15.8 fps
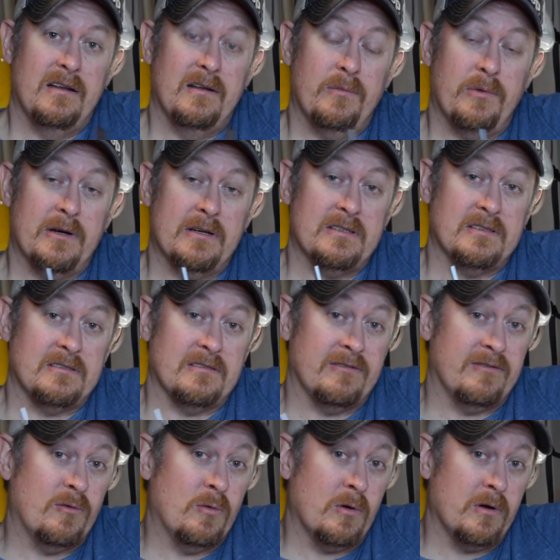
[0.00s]
purchase a
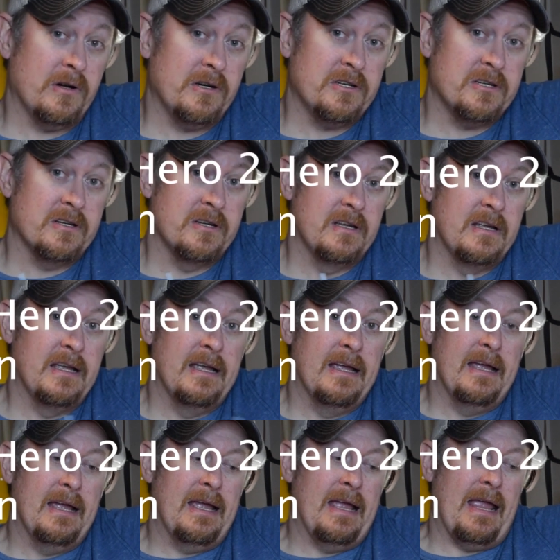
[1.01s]
forge,
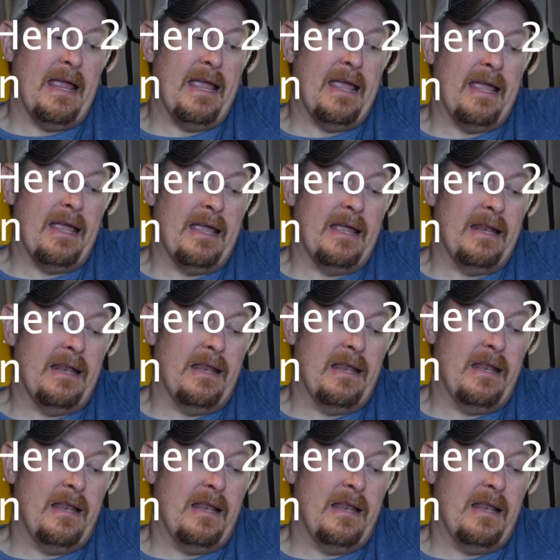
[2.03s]
and